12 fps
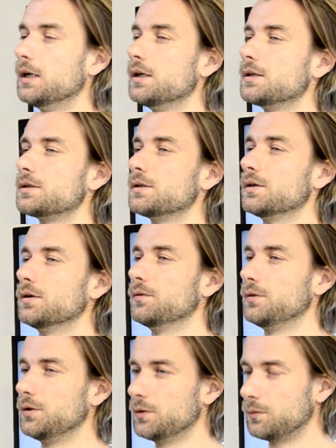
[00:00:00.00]
so
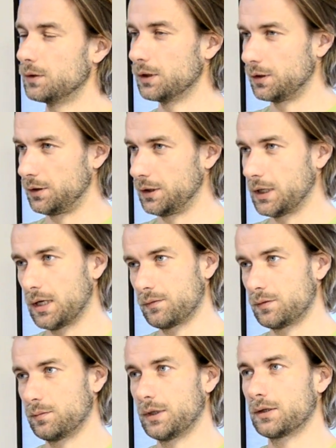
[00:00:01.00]
you will learn how
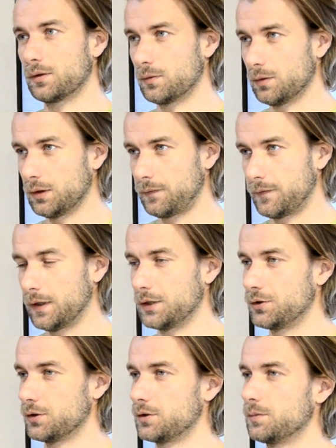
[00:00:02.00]
to make a qualified
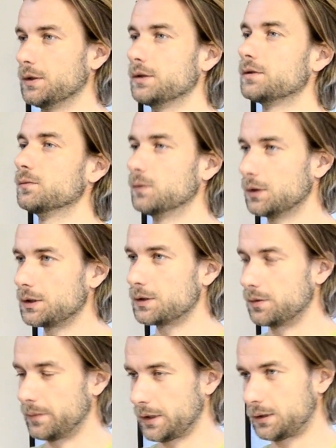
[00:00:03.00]
judgment, what is
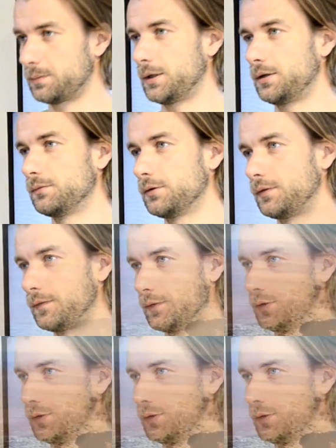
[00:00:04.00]
the best paramotor for